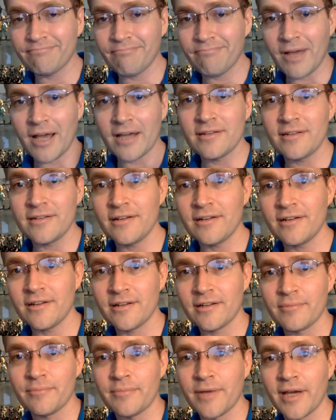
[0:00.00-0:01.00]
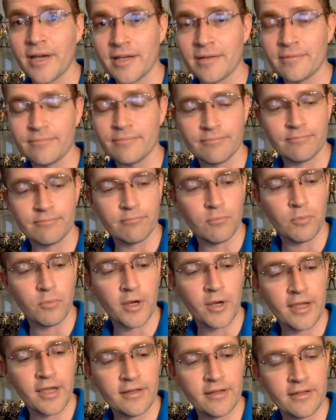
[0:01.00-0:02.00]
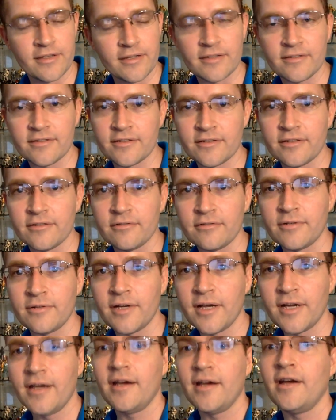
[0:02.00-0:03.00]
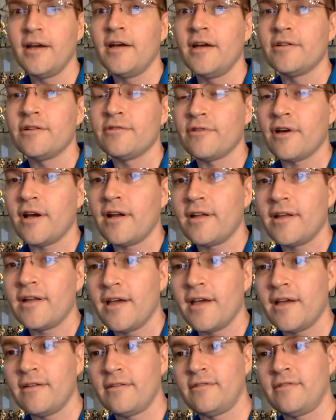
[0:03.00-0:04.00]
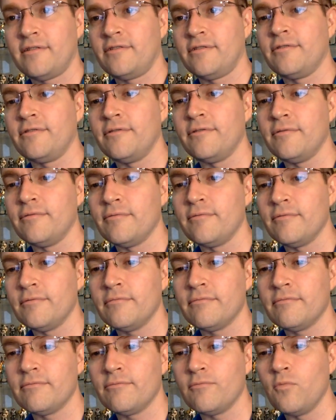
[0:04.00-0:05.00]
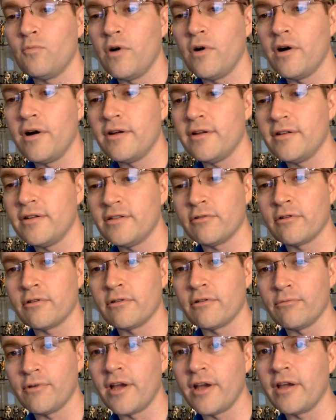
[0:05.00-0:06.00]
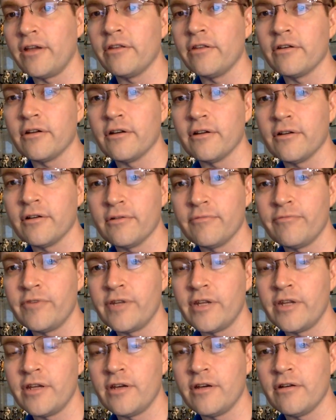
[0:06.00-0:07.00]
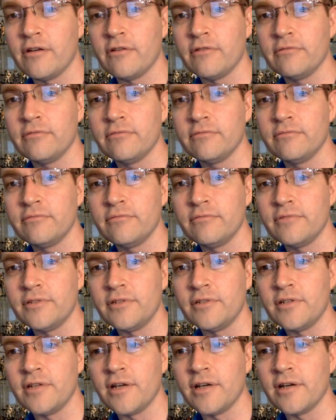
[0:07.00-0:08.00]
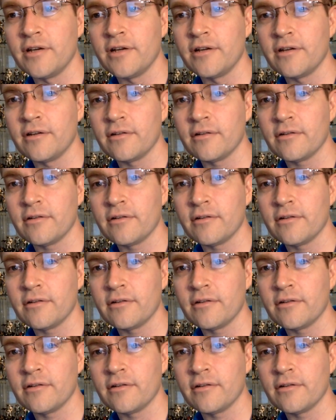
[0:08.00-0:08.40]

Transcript: idea in my brain is to try to get one sort of regular video done